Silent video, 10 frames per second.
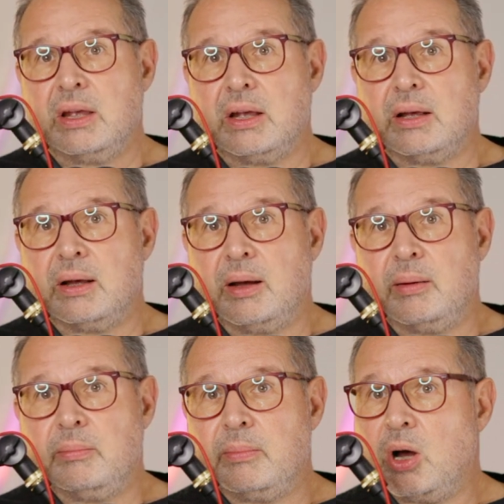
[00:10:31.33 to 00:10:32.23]

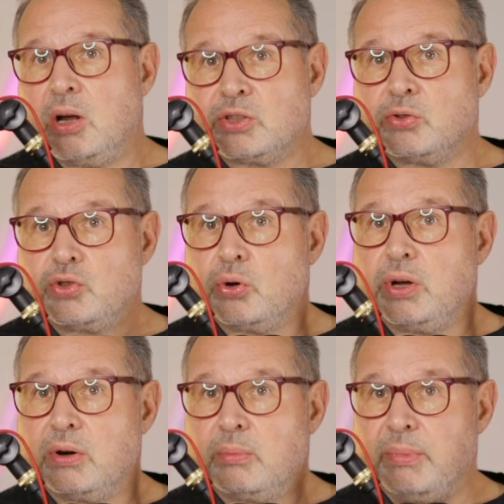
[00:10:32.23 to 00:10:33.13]
Um, also join
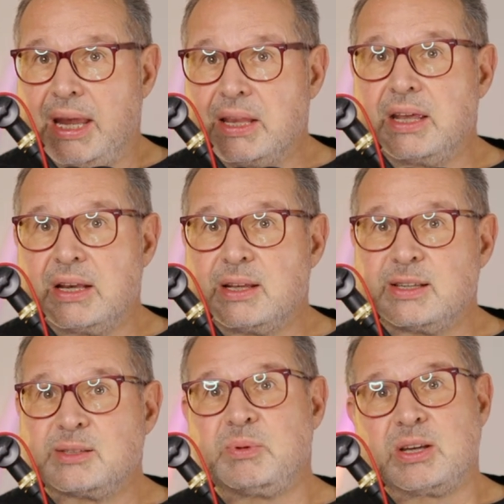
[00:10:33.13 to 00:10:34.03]
our mailing
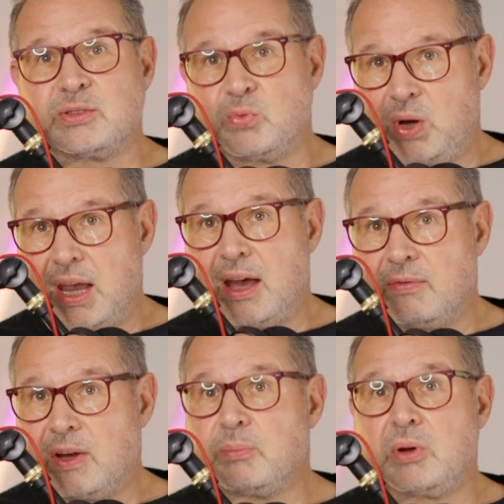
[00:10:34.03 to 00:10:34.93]
list because we have
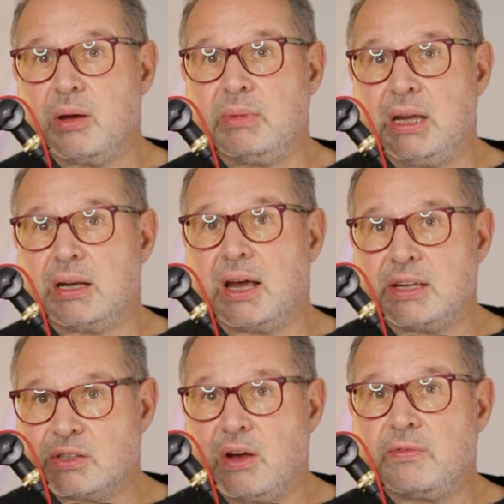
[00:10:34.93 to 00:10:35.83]
upcoming
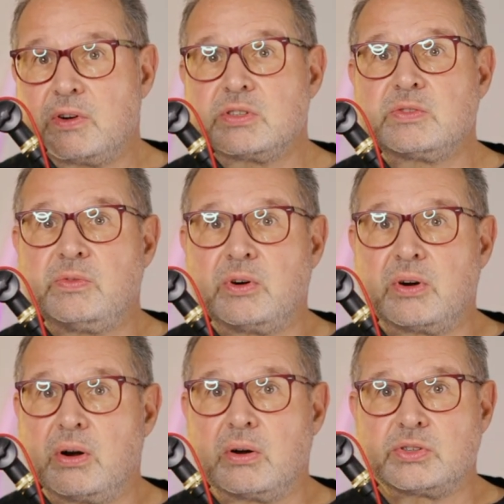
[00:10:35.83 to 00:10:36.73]
nice offers for
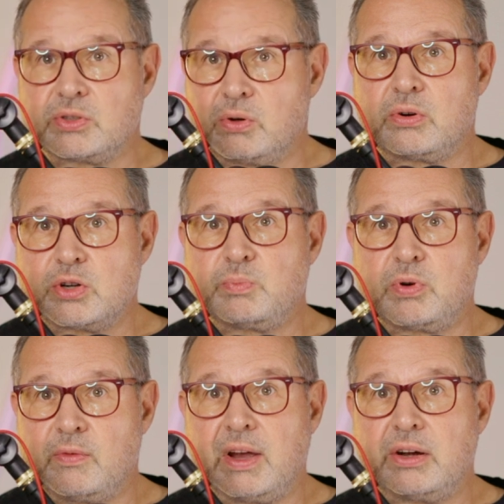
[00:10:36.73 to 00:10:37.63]
our storage
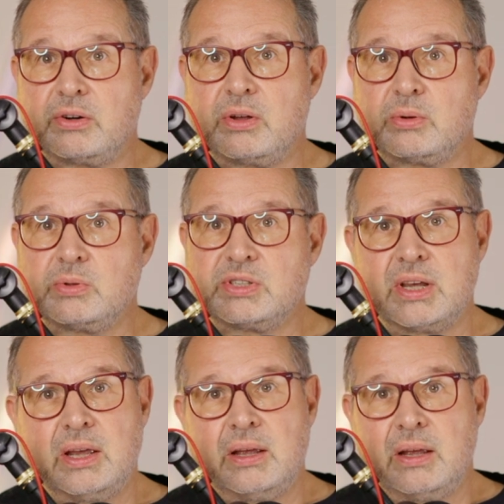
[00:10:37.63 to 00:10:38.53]
provider nodes
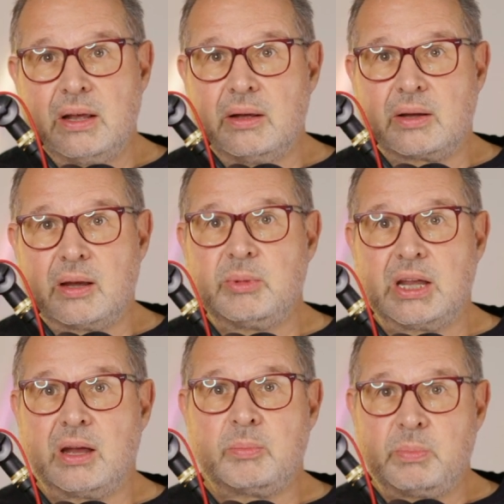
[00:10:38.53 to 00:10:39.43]
uh, coming
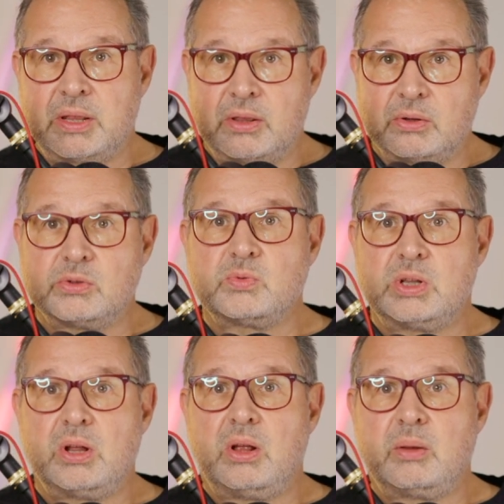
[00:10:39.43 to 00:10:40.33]
up, and those
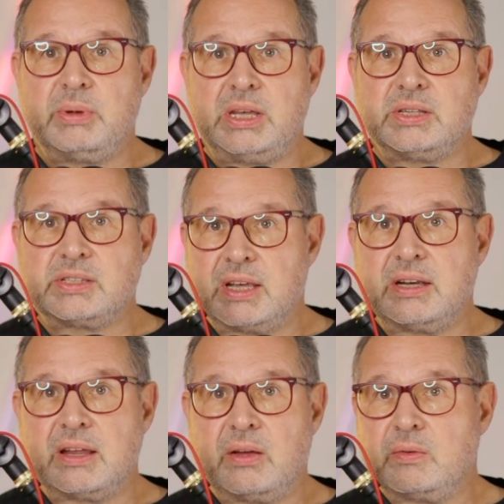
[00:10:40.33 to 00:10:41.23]
will all be sent
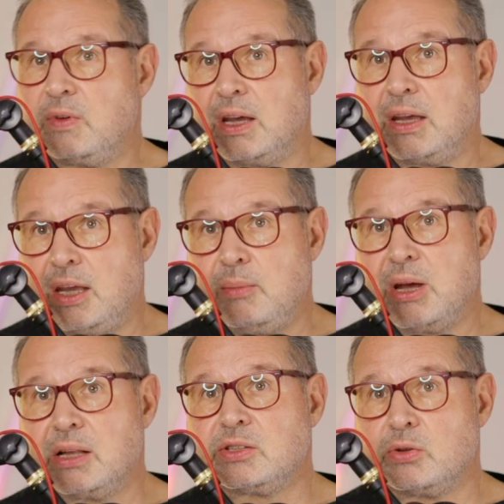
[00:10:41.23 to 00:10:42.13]
out via
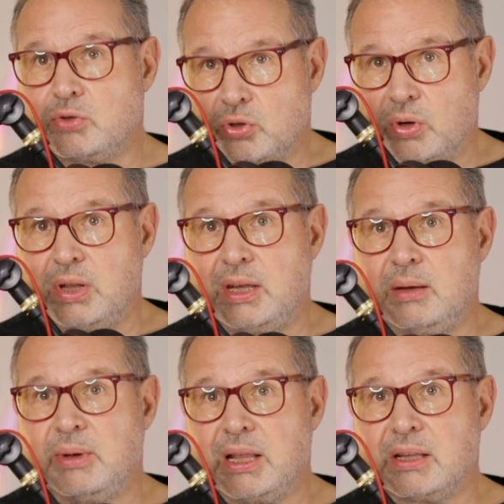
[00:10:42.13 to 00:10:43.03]
email. So join the
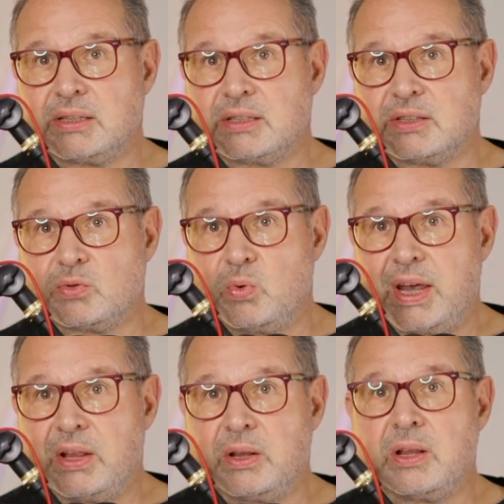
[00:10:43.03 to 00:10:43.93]
email list as
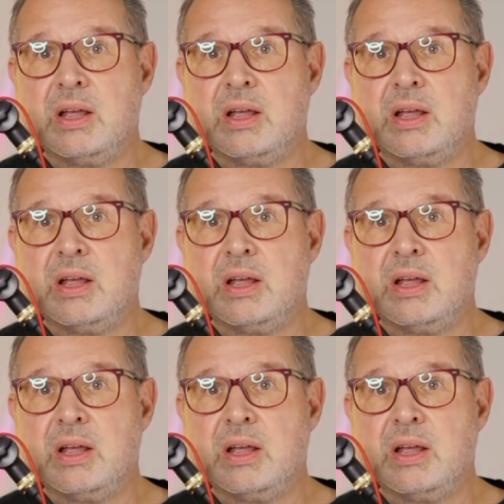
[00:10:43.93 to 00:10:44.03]
well.